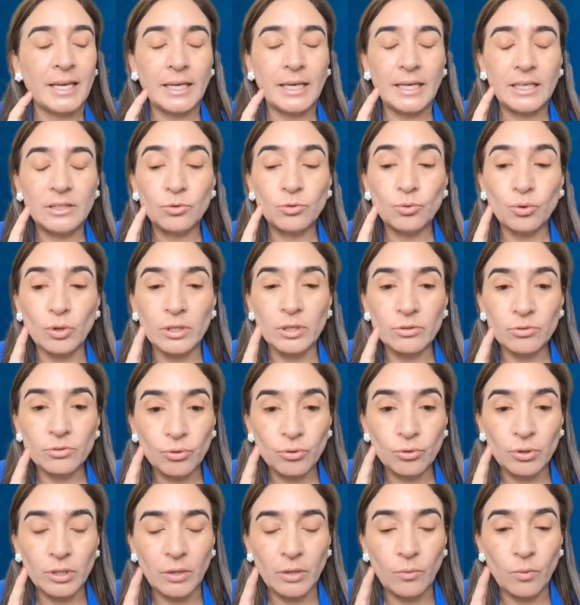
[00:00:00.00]
In
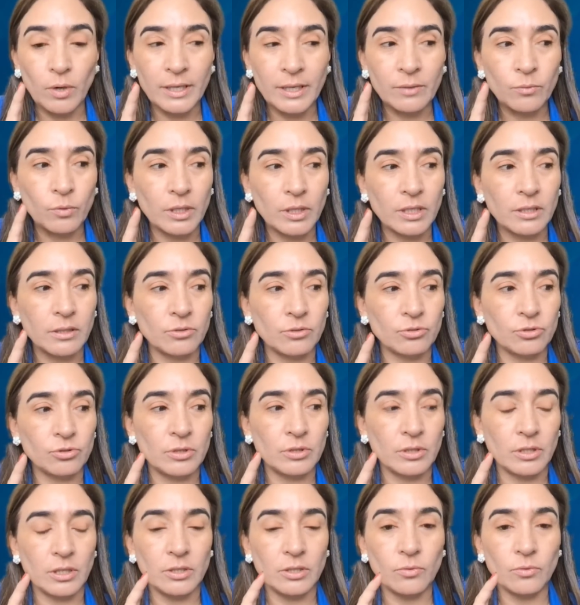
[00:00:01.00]
2021, we closed
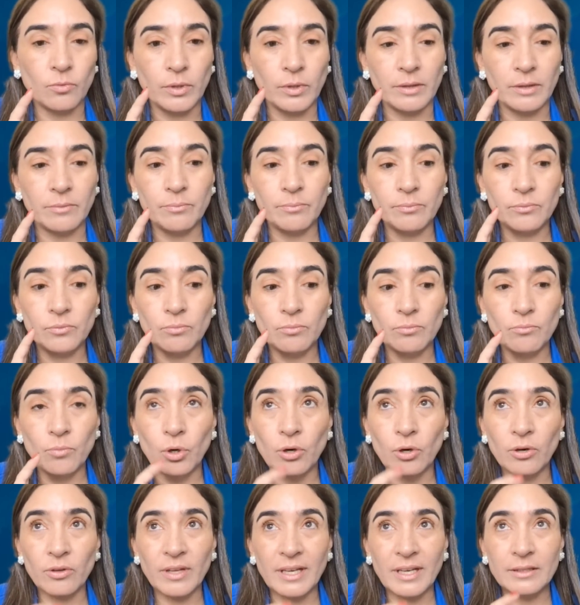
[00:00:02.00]
the year with
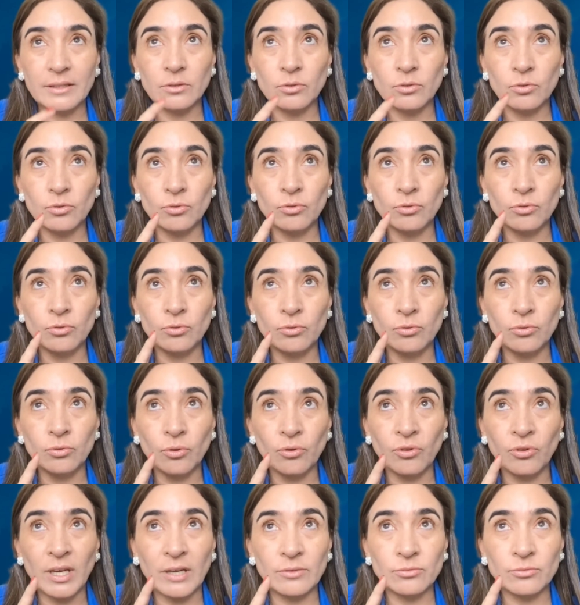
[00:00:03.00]
more than
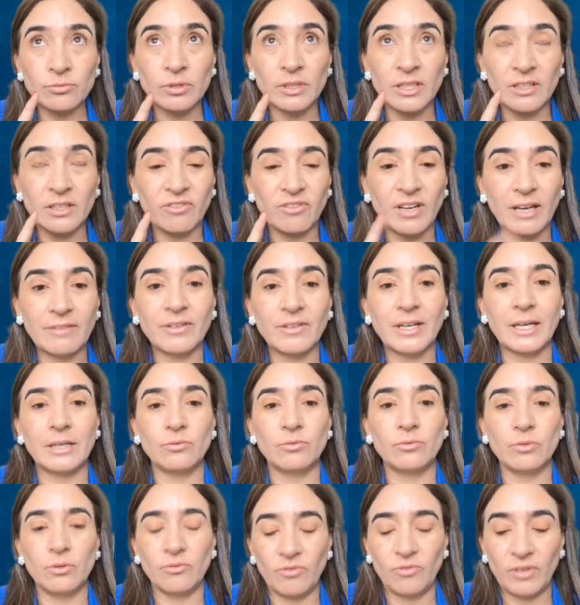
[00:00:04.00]

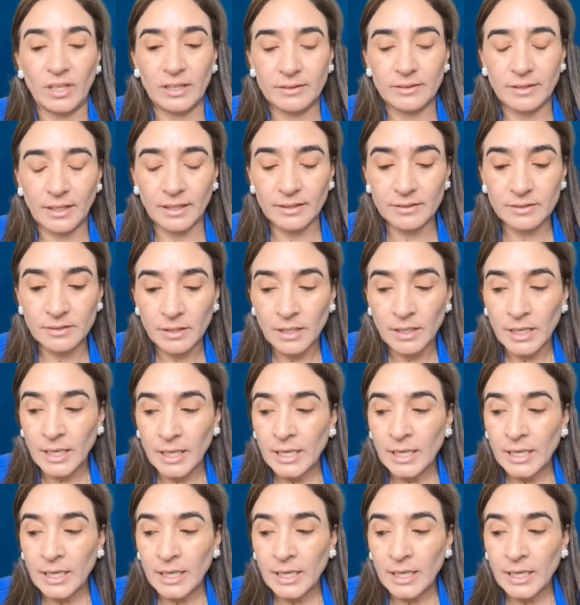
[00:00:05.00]
2,500 fintechs.